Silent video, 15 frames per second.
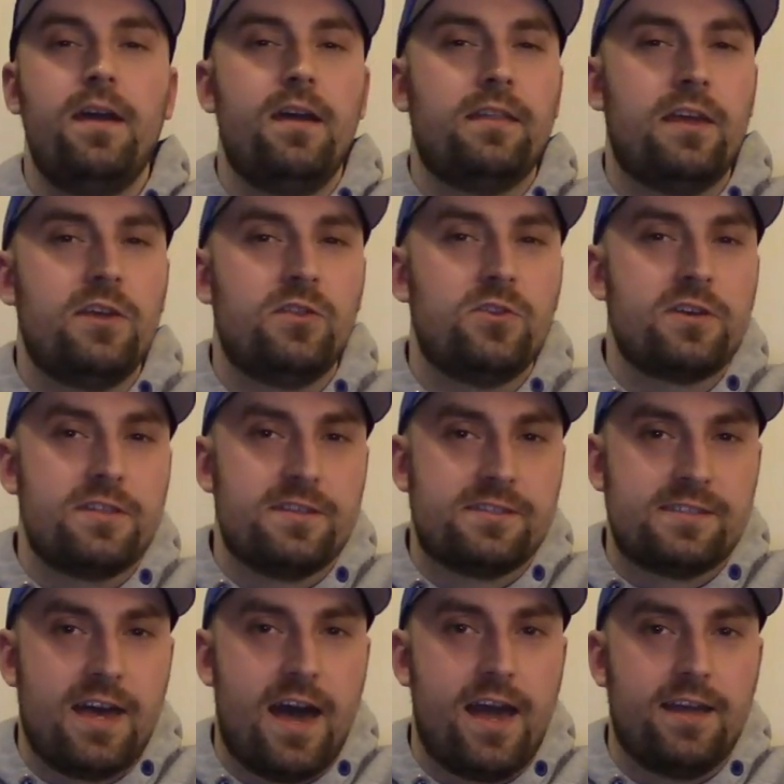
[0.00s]
Now you can look at the
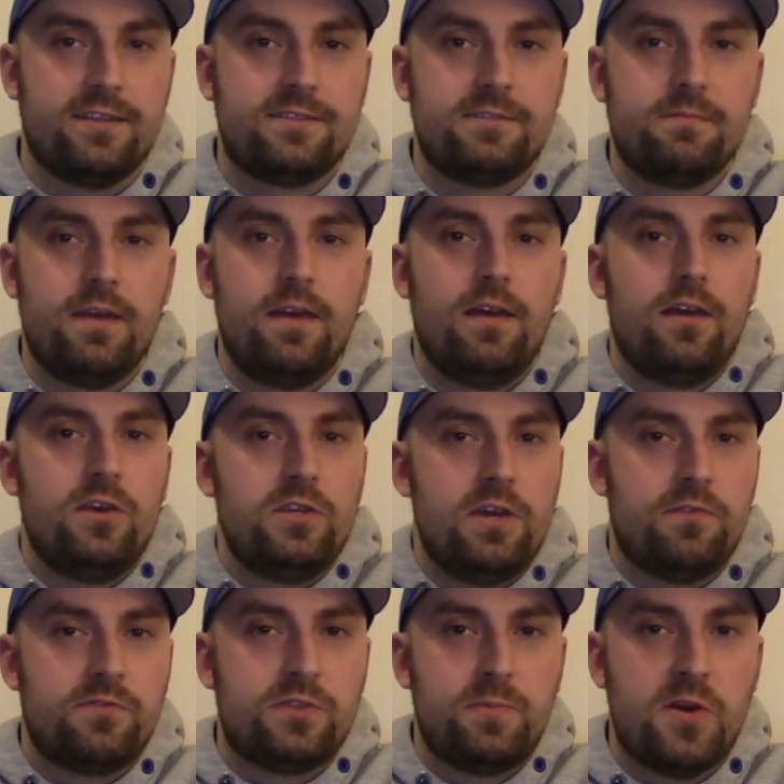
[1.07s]
sides. You
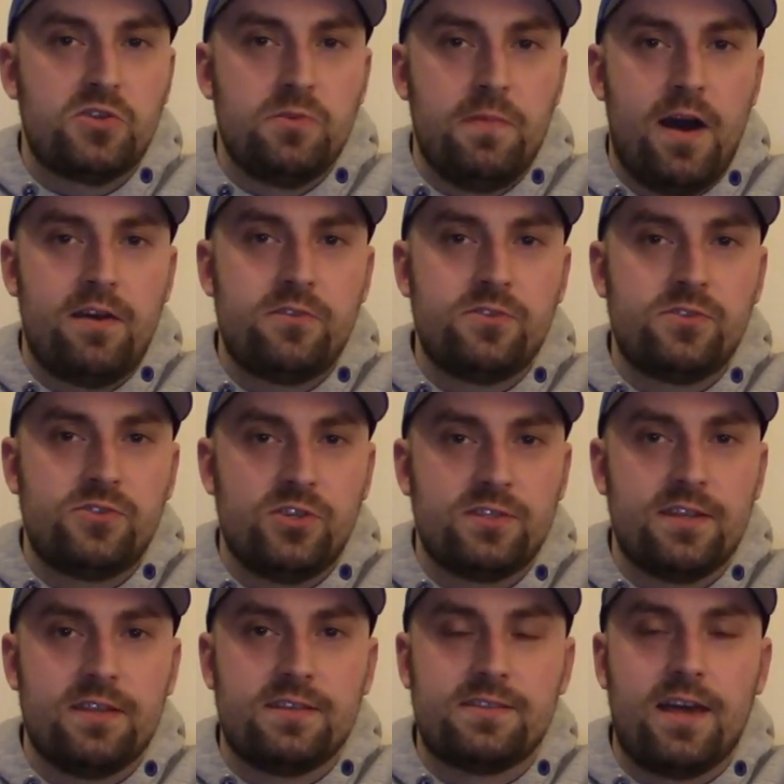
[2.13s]
have special monitors just
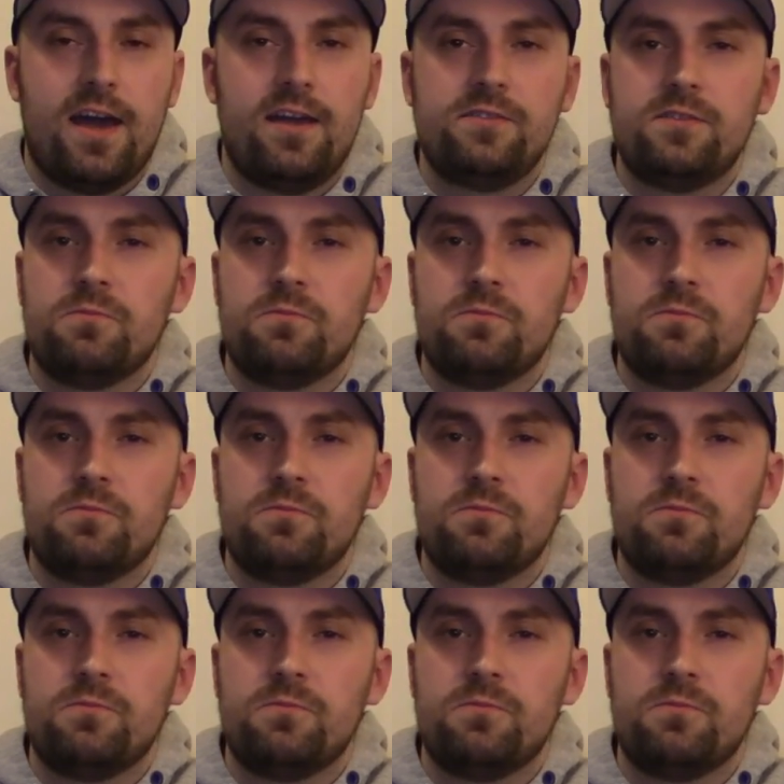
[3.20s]
on the sides,